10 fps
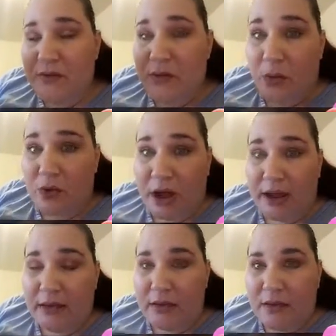Phone
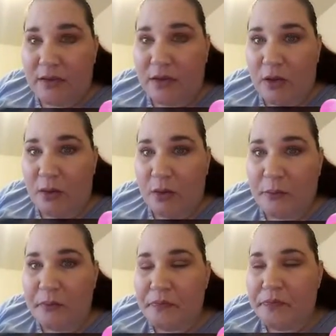died,
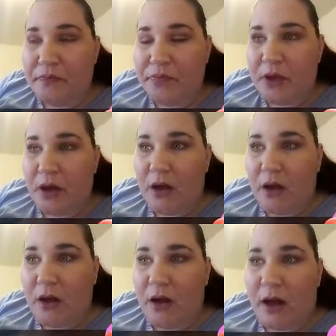so
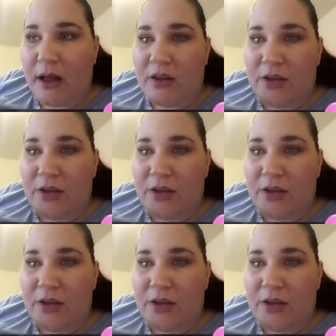I